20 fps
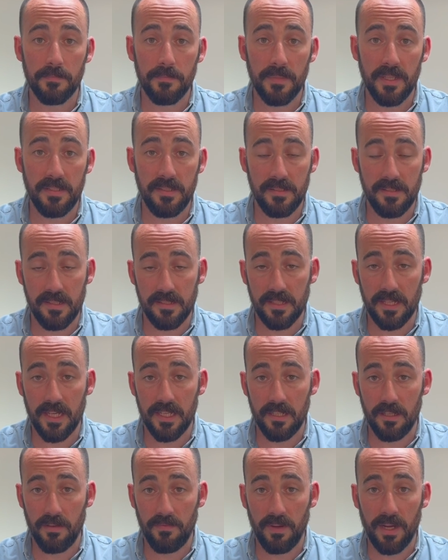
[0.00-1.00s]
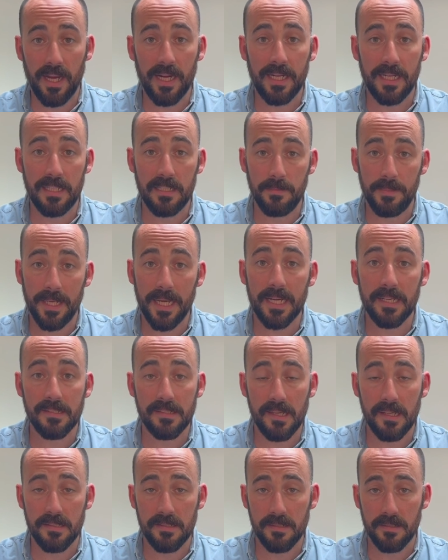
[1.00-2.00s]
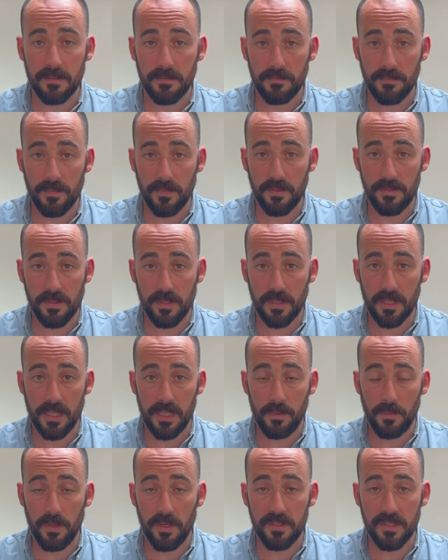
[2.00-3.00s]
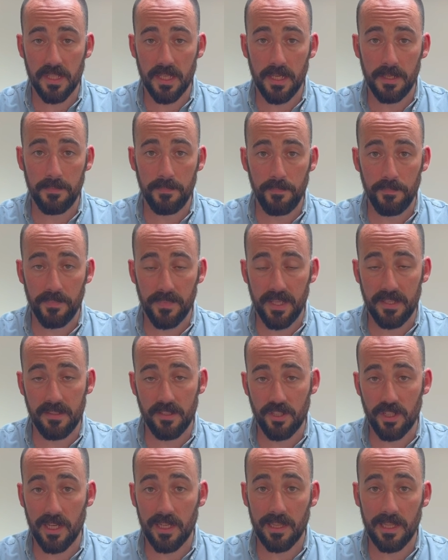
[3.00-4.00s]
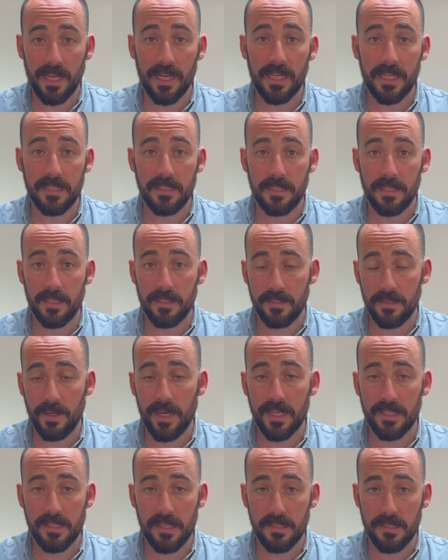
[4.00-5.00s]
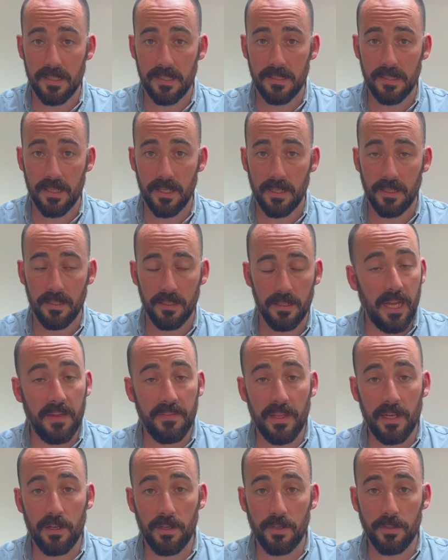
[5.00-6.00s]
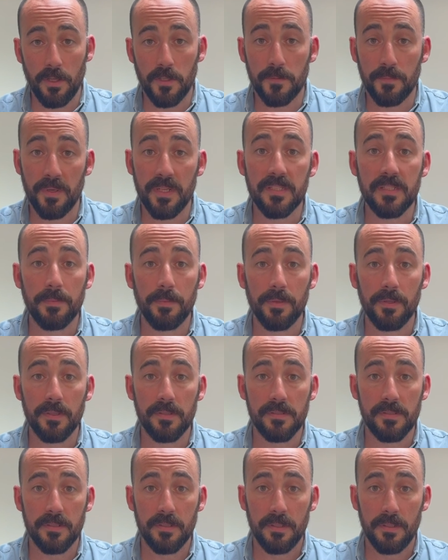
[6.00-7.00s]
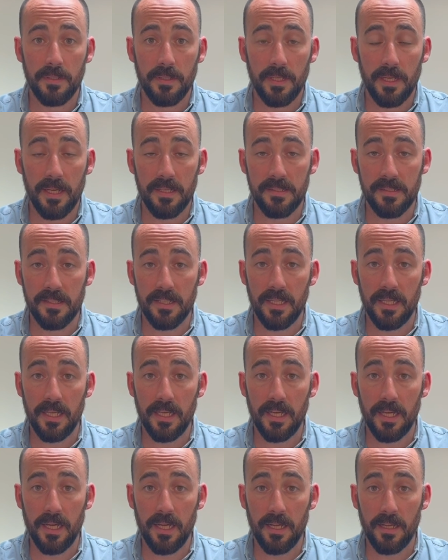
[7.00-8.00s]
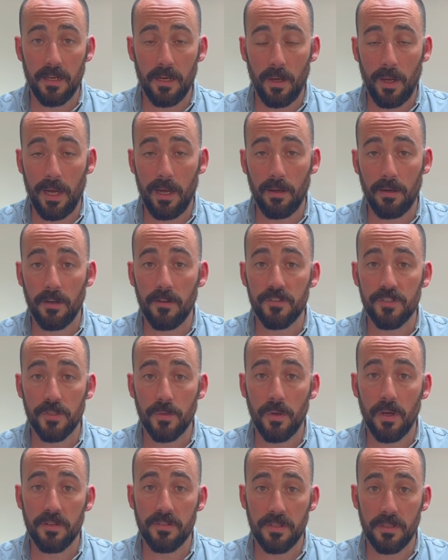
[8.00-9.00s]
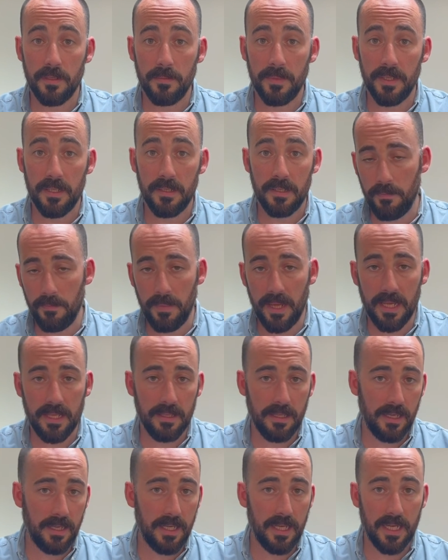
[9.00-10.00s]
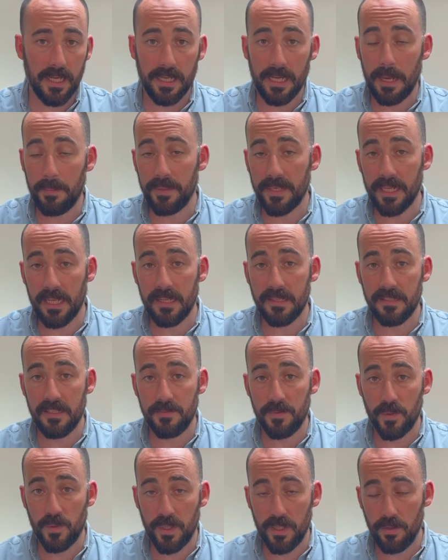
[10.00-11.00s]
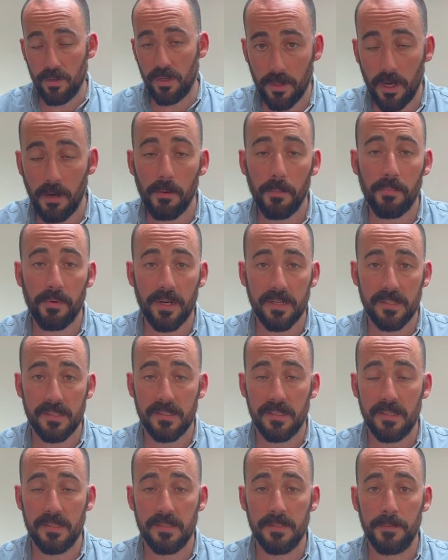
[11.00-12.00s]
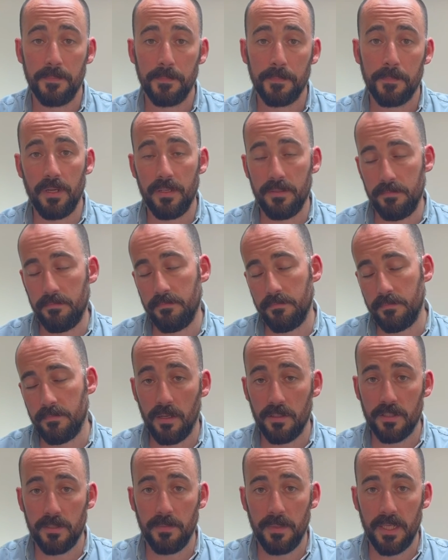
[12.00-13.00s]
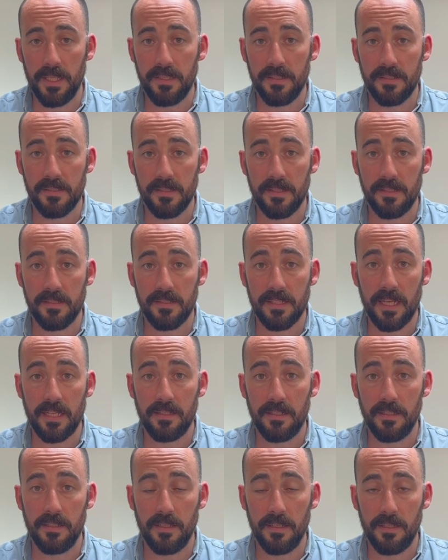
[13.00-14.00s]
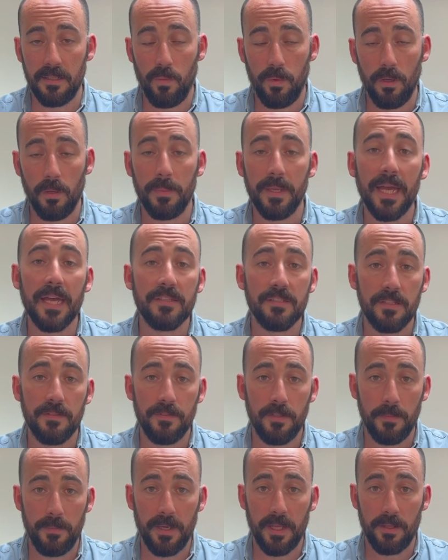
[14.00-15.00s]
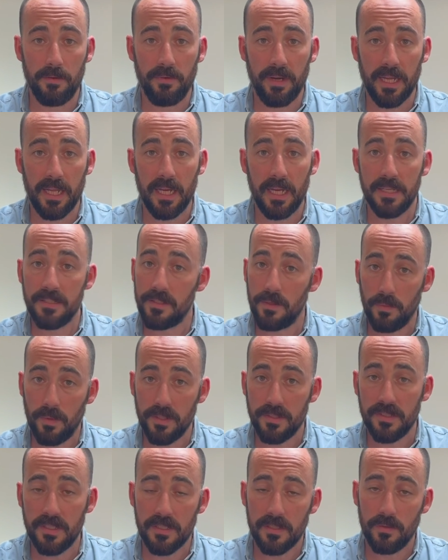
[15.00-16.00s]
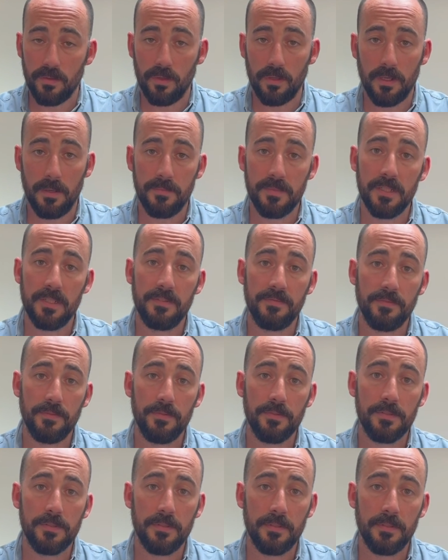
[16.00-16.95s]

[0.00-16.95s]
This is this idea of likely to be accessed. Those are the key words there. Is a child likely to access this thing? And then look at those principles and see, how close you are to them, and make that kind of gap analysis between your current practices and ultimately the standard that will be asked of you by the regulator once this law comes into force.